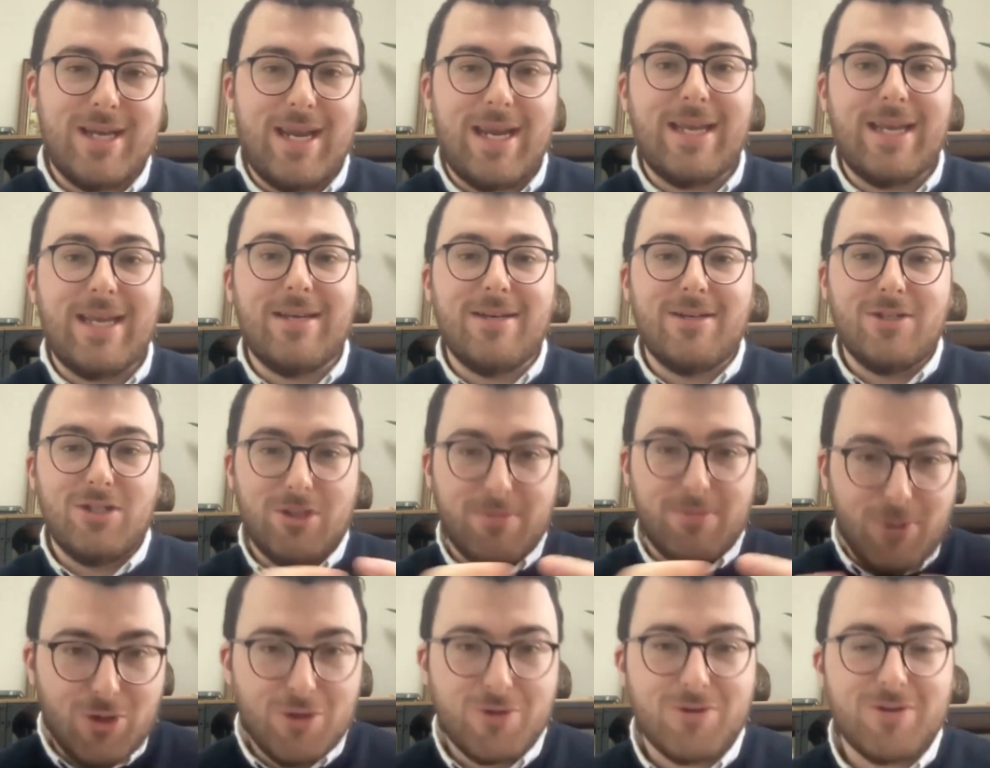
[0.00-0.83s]
in
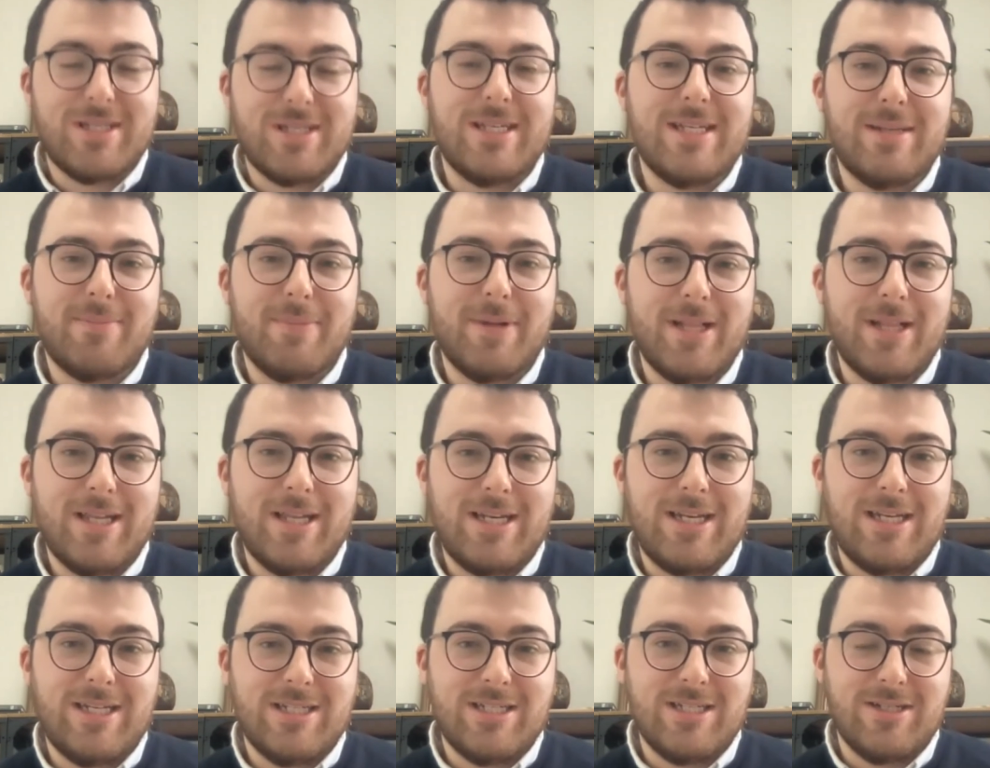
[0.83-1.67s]
democracy's
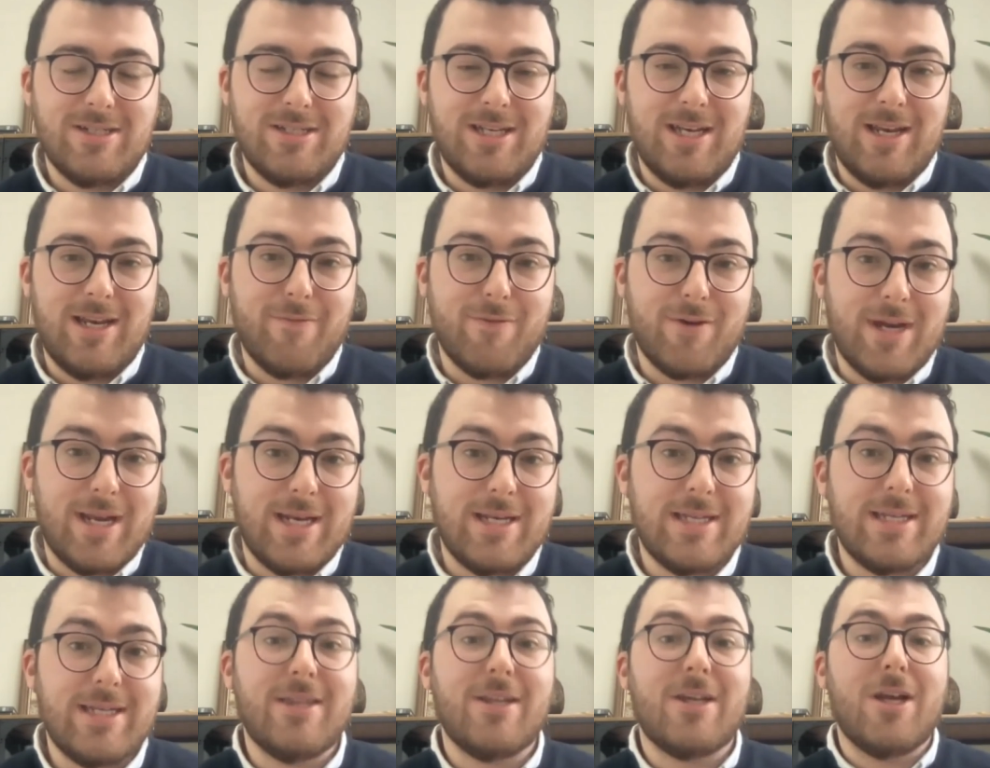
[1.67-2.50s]
ability to deliver
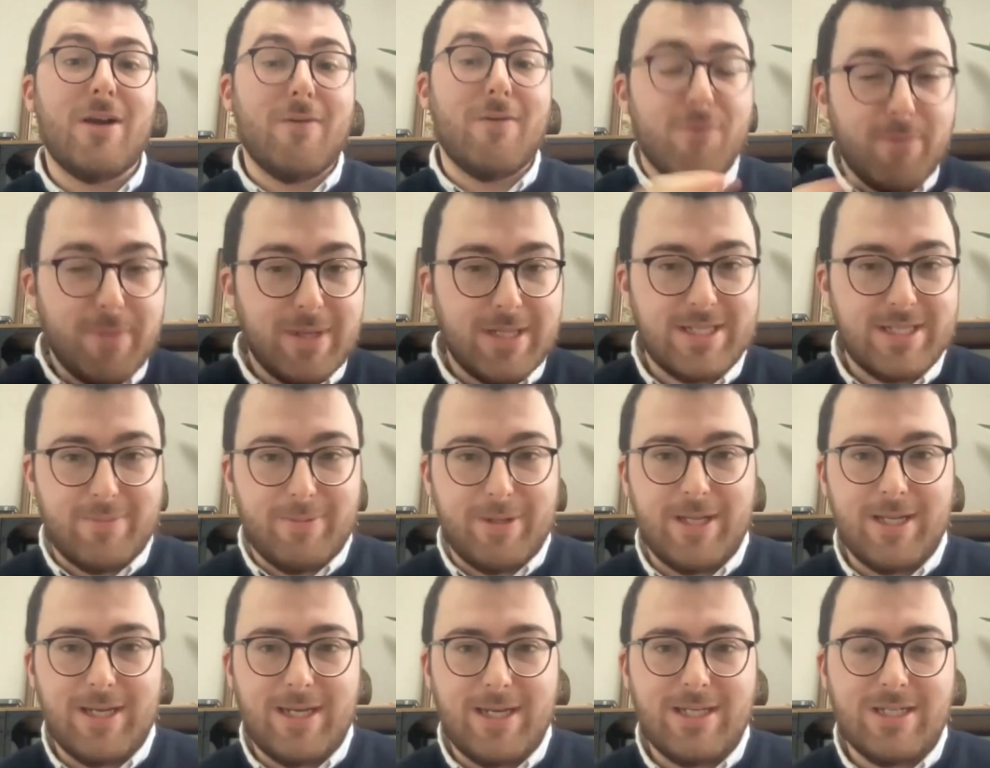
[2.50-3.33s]
and in the government's
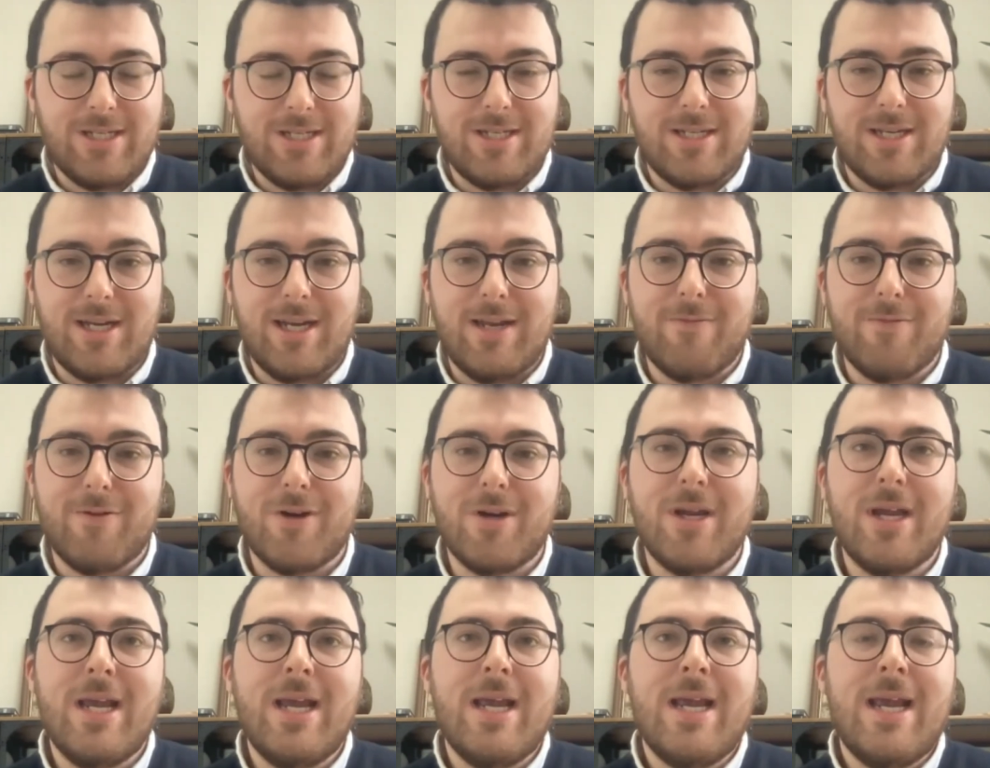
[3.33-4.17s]
ability to deliver,